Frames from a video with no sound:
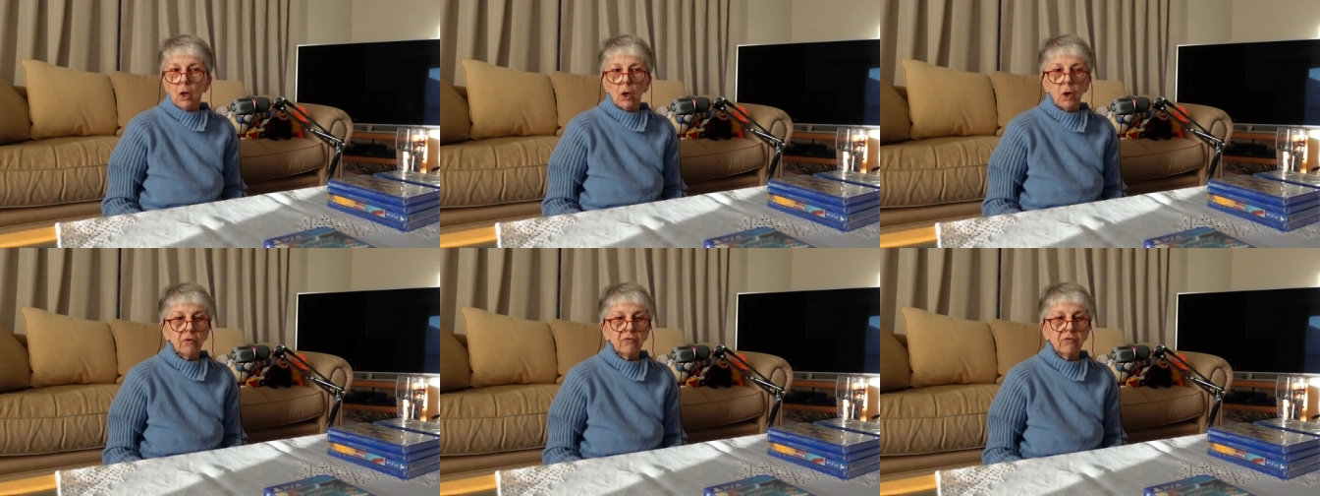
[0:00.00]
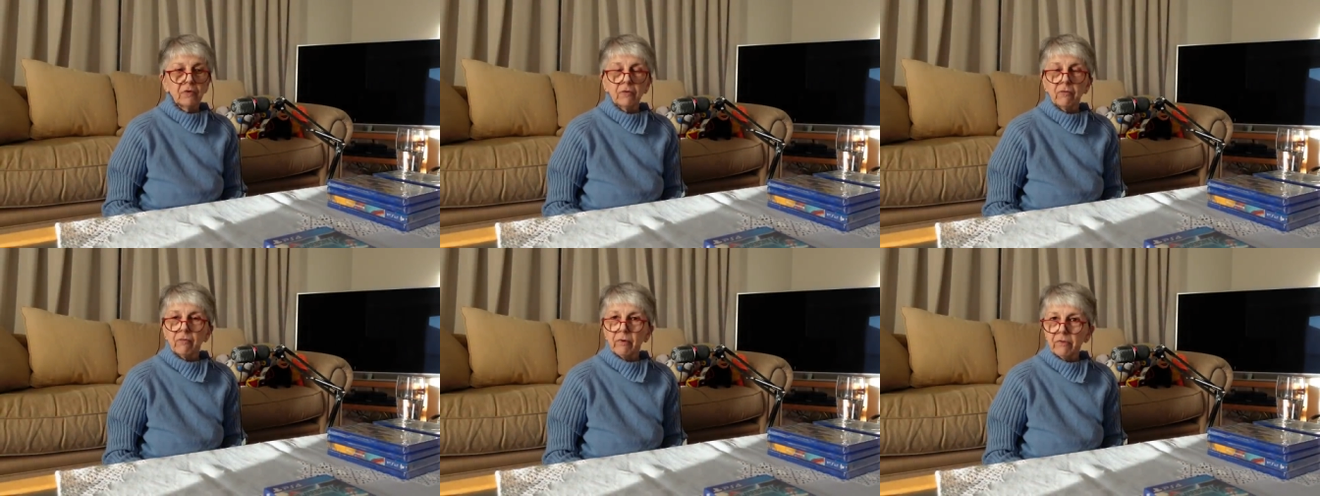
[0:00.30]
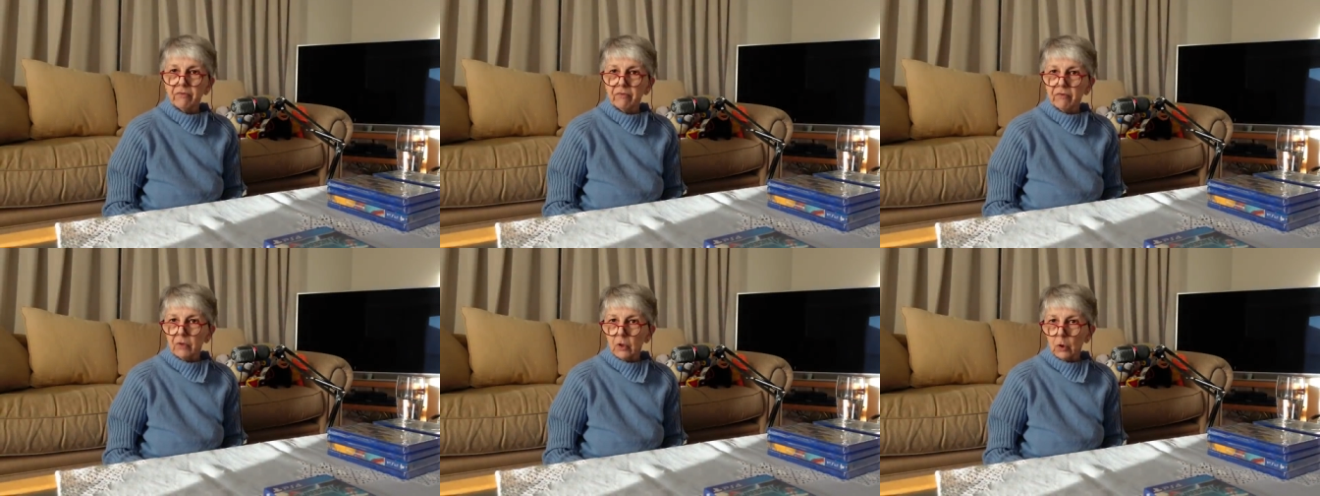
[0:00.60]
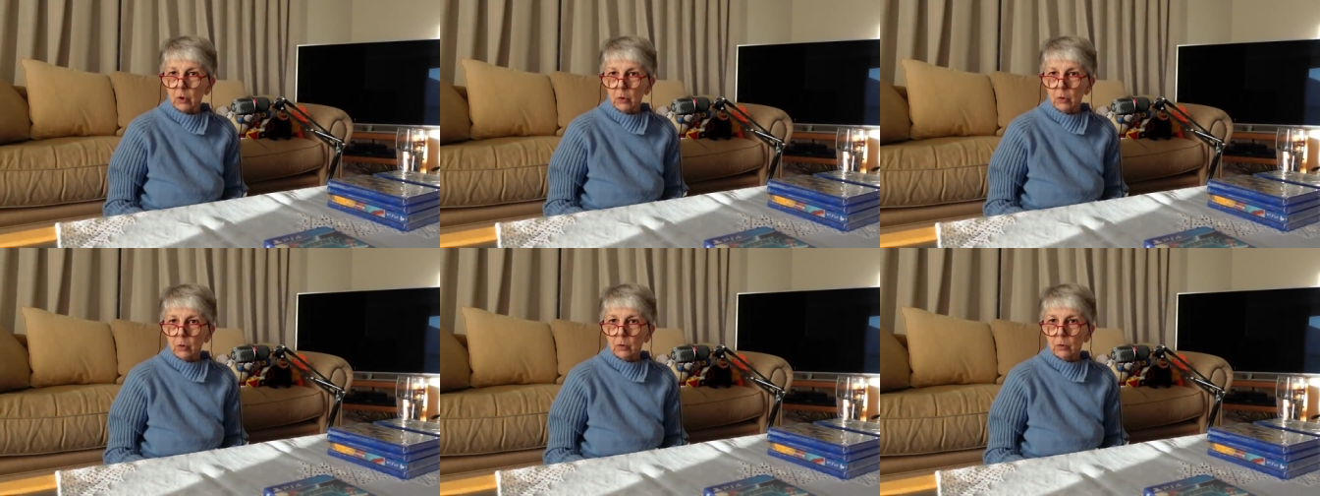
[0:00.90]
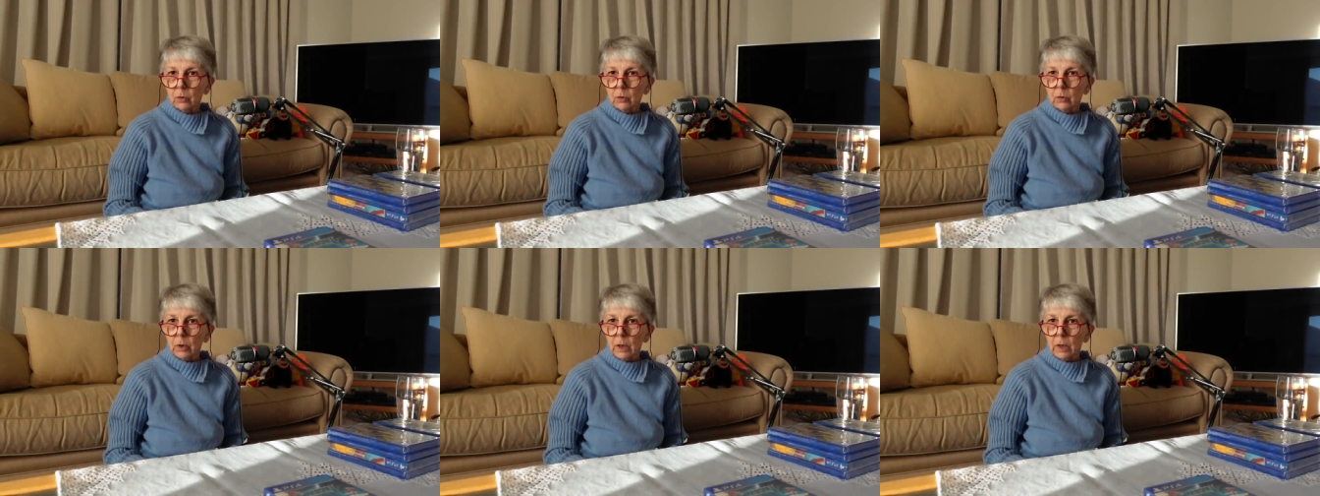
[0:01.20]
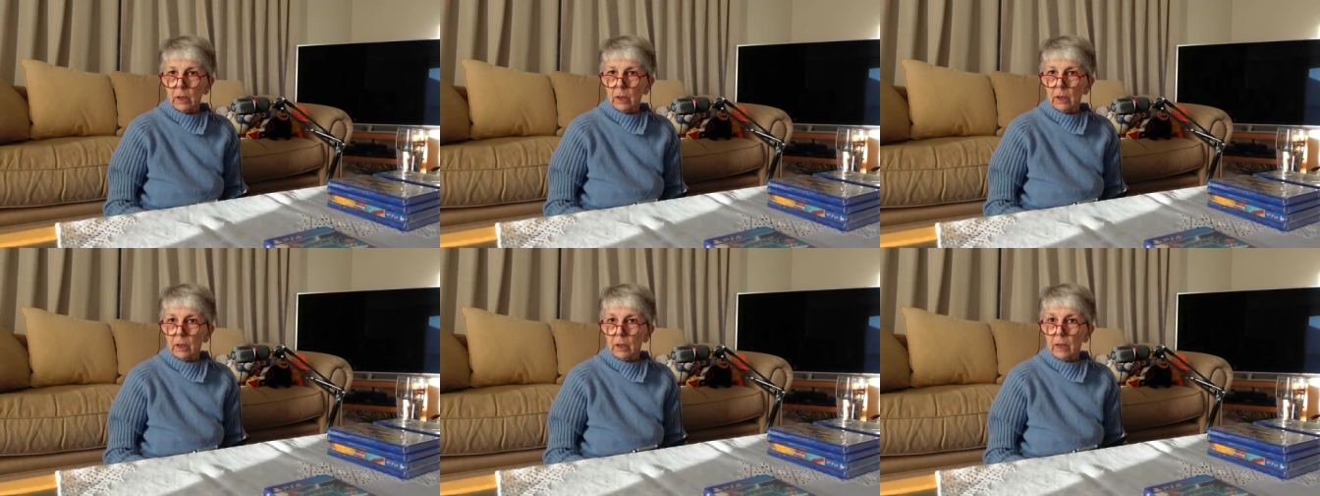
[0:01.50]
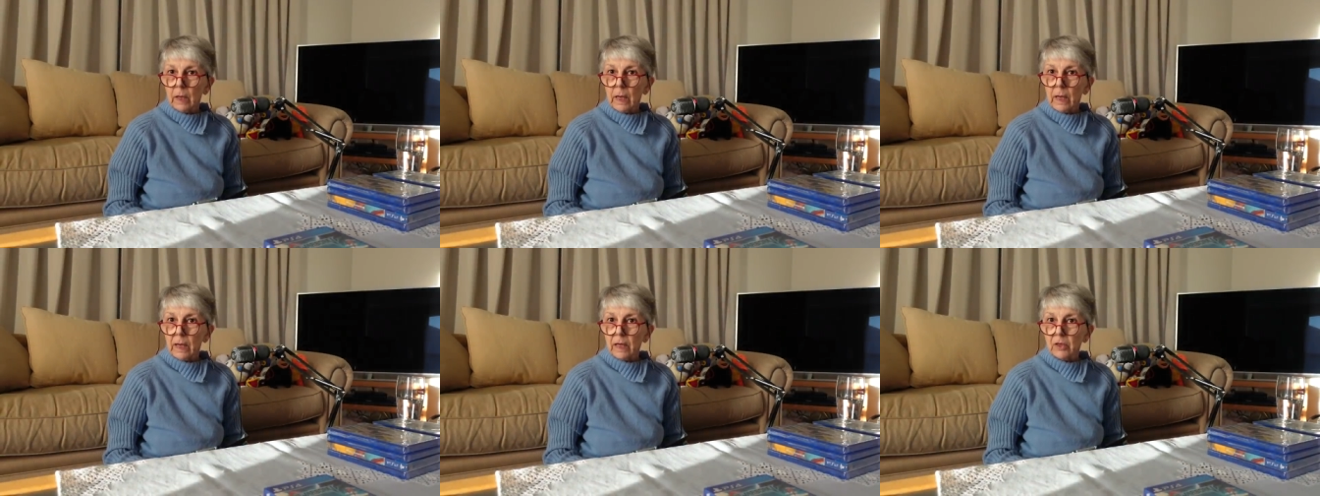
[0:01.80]
of a review
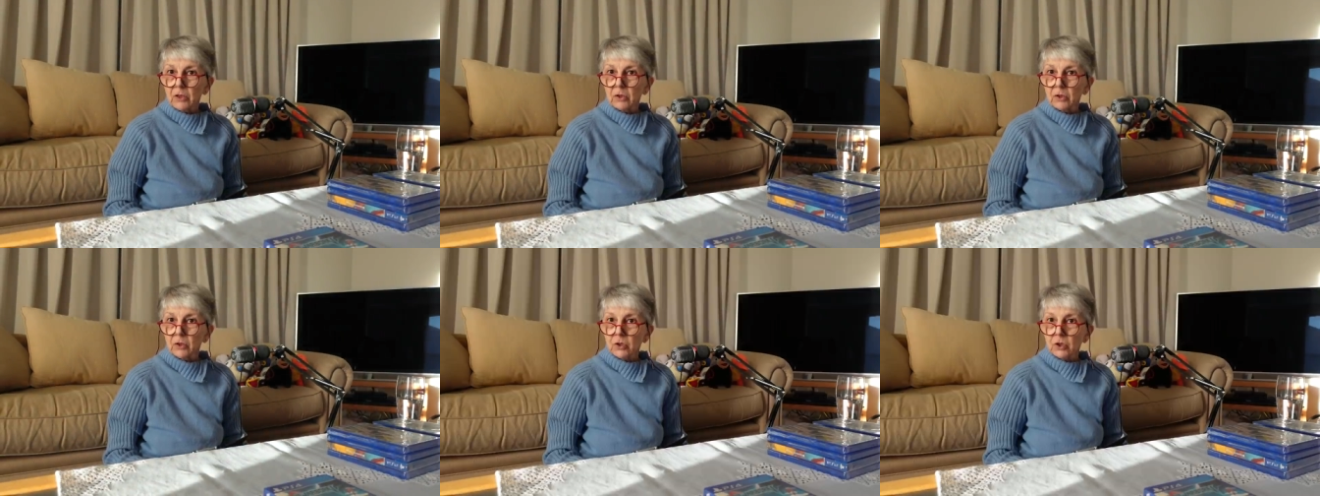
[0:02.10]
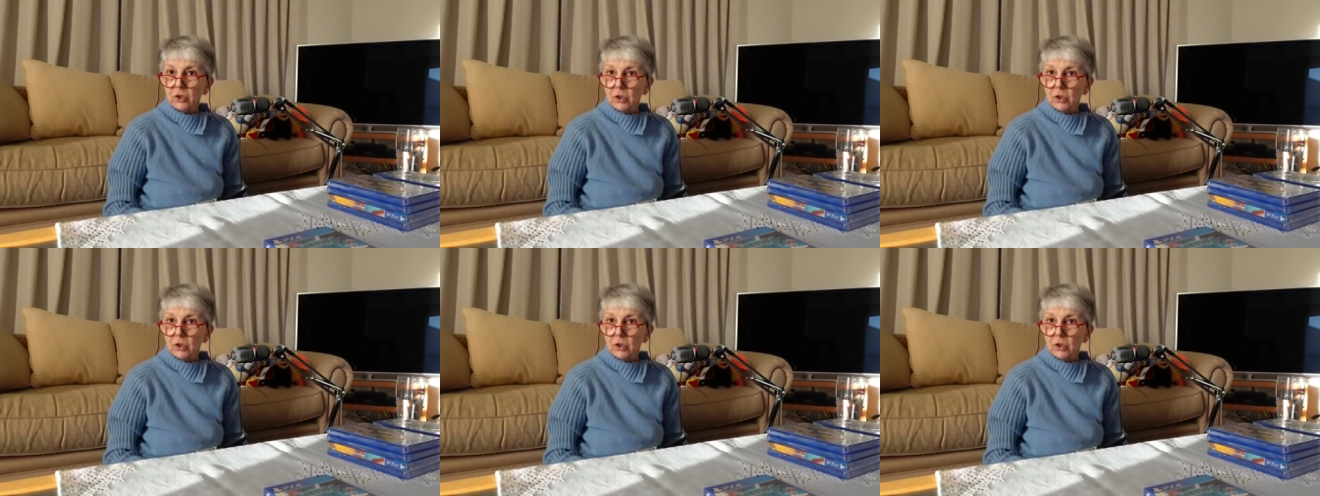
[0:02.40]
at